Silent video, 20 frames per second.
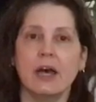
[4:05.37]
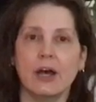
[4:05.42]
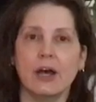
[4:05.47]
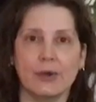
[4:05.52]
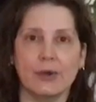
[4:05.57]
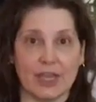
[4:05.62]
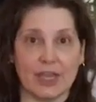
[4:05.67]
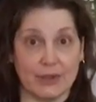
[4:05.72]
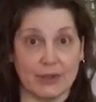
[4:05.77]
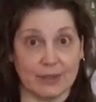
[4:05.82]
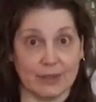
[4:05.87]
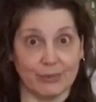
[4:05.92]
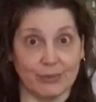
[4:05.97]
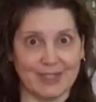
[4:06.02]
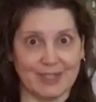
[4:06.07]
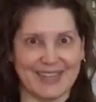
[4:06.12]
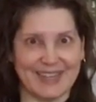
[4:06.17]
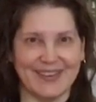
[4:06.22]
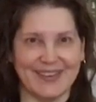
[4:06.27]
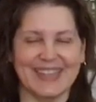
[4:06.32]
Okay, you can
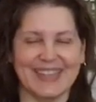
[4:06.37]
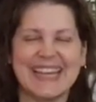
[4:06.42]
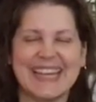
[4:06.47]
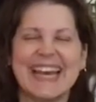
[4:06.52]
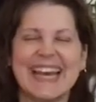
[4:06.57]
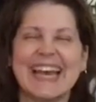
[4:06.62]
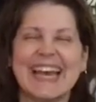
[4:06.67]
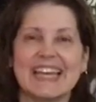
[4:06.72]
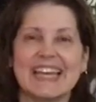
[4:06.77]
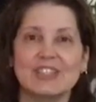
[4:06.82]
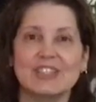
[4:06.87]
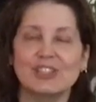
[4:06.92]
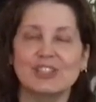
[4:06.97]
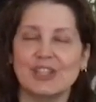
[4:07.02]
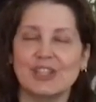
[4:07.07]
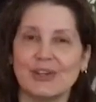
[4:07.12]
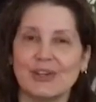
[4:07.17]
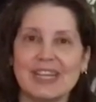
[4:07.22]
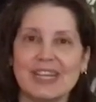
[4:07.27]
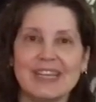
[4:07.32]
breathe now. Is
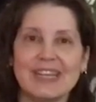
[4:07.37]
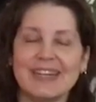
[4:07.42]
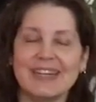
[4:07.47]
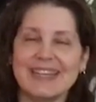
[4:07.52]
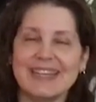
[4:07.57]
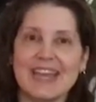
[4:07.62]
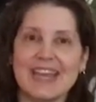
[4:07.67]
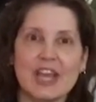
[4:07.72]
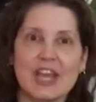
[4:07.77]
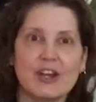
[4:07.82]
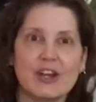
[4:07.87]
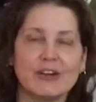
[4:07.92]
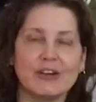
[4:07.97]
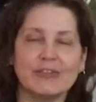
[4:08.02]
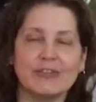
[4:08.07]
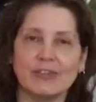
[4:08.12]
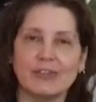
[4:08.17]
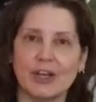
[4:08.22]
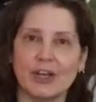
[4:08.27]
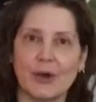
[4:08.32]
there any
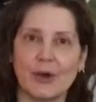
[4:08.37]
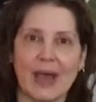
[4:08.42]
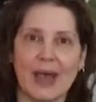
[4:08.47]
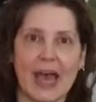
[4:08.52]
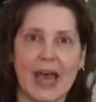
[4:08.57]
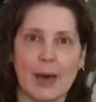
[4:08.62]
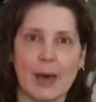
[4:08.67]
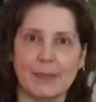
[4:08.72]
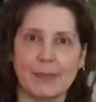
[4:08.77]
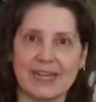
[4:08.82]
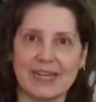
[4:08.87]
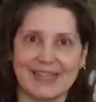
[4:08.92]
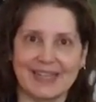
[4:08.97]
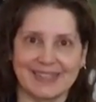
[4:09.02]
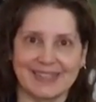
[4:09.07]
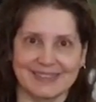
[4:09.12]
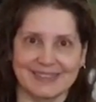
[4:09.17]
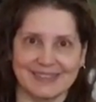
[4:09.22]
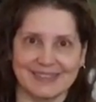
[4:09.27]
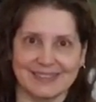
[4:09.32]
airflow
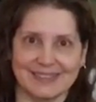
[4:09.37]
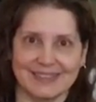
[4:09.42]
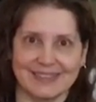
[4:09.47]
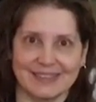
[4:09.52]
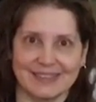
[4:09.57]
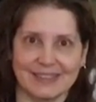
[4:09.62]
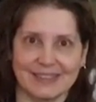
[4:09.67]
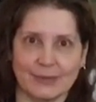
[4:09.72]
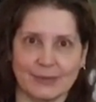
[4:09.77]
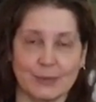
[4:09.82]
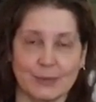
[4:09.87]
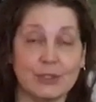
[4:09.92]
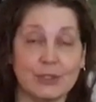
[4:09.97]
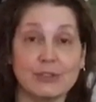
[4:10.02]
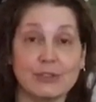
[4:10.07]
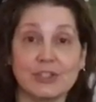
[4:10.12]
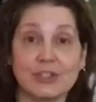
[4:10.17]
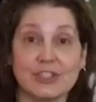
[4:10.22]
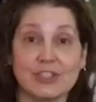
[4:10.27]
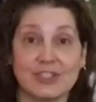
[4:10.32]
happening when you're
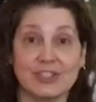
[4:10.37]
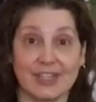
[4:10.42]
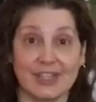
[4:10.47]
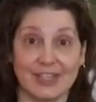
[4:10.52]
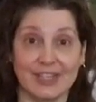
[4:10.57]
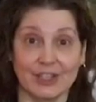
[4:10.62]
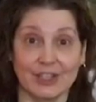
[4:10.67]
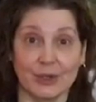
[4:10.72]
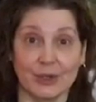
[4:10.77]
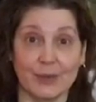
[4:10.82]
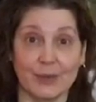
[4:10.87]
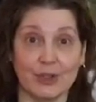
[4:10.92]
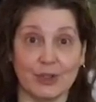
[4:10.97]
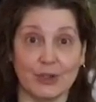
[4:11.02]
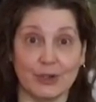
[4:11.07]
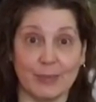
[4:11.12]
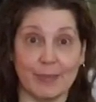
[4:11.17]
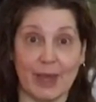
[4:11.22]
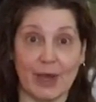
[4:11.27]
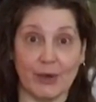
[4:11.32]
just sitting there with
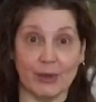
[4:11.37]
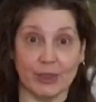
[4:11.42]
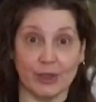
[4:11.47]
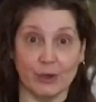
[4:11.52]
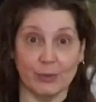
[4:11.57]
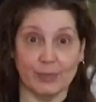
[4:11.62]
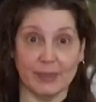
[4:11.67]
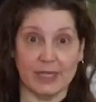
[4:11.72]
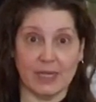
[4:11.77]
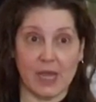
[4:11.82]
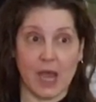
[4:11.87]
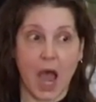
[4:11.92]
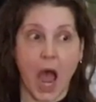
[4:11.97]
your mouth open?